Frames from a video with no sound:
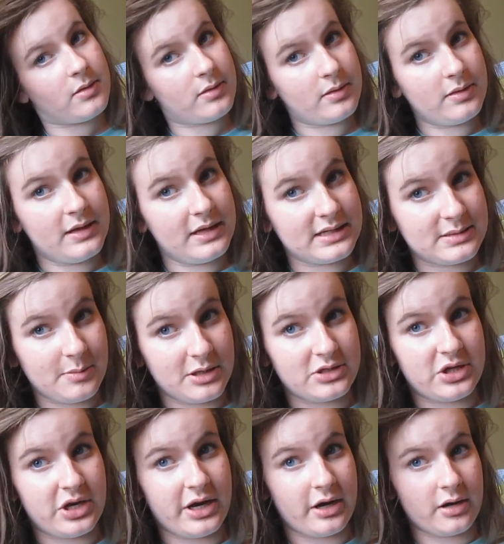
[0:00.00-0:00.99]
this
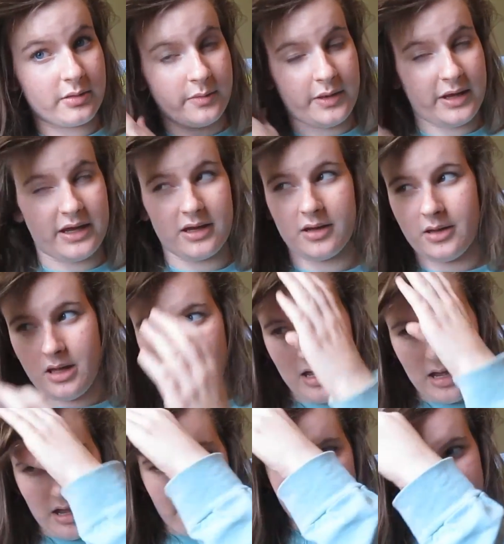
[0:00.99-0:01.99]
much hair, like
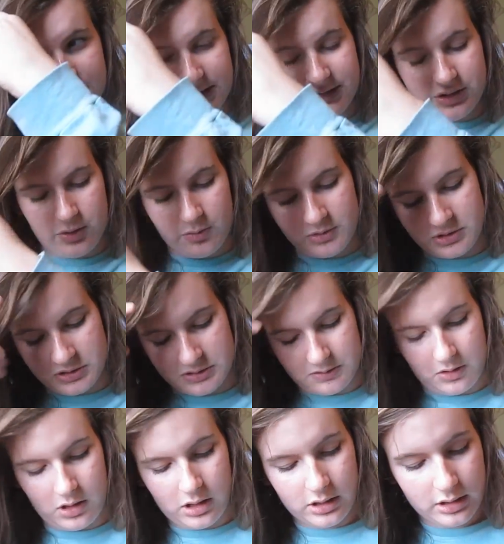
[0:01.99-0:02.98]
I would say 2 inches
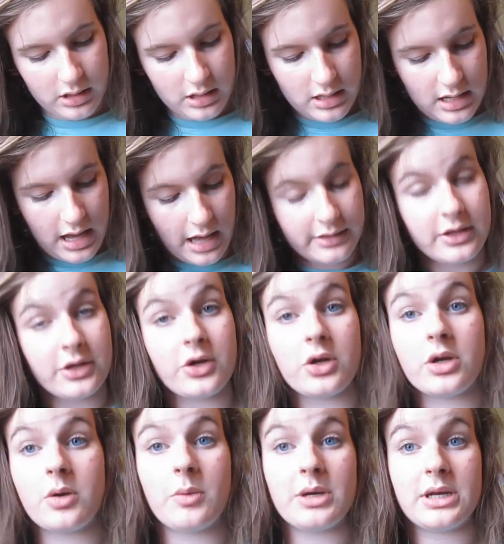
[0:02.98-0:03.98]
long. And then you're
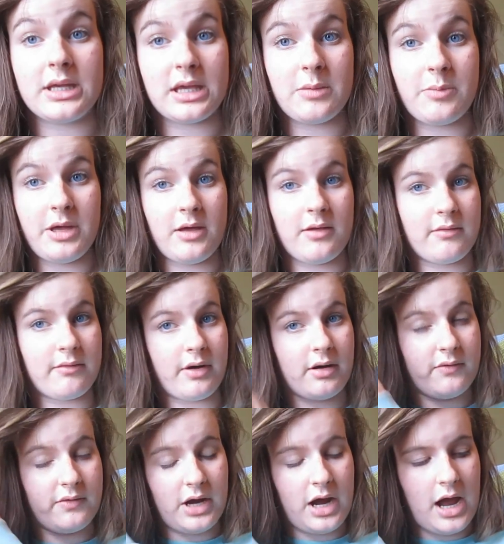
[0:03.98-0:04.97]
going to want to keep it in front
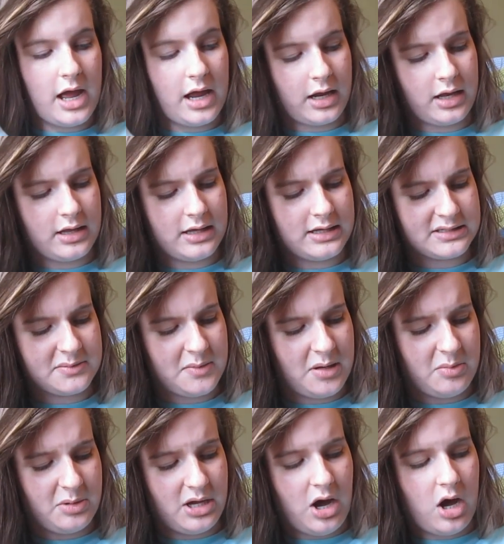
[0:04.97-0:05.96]
of your head. And this
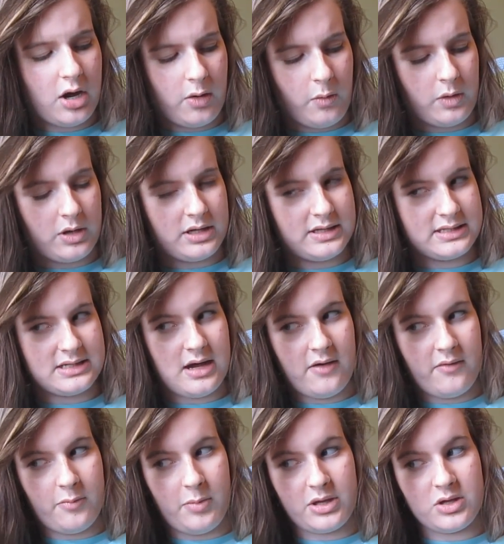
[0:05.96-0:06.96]
may be awkward and
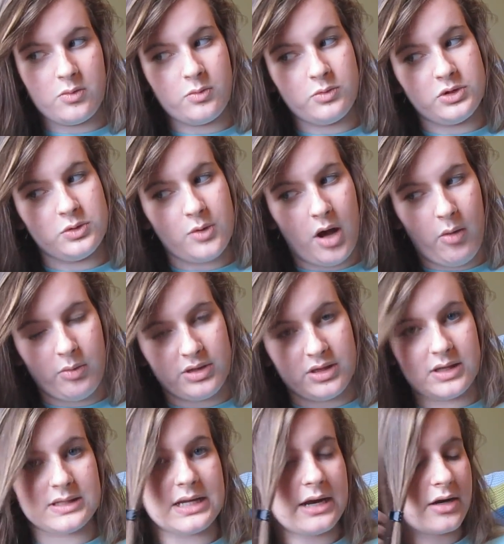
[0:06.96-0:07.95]
stuff, but you do not want
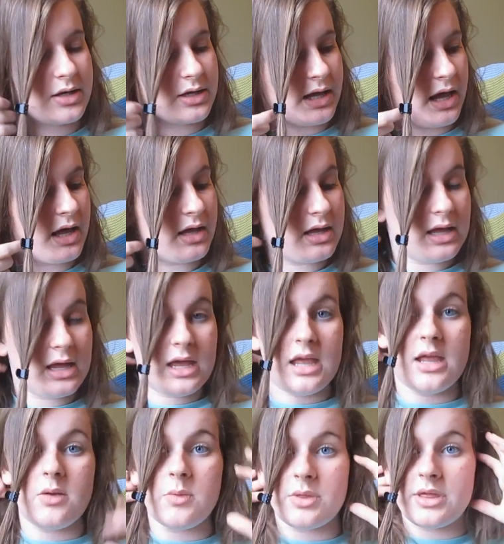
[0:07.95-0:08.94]
this hair to get
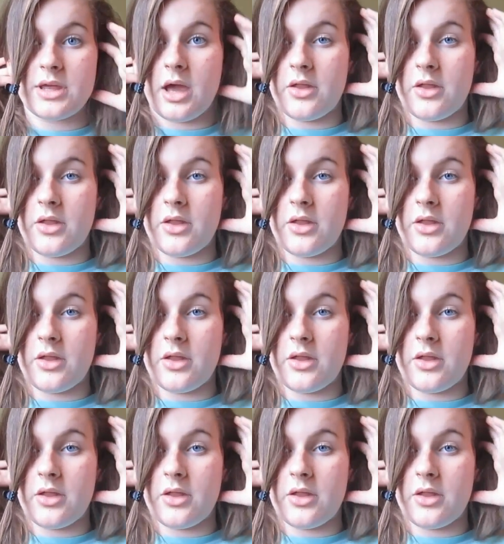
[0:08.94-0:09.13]
in with the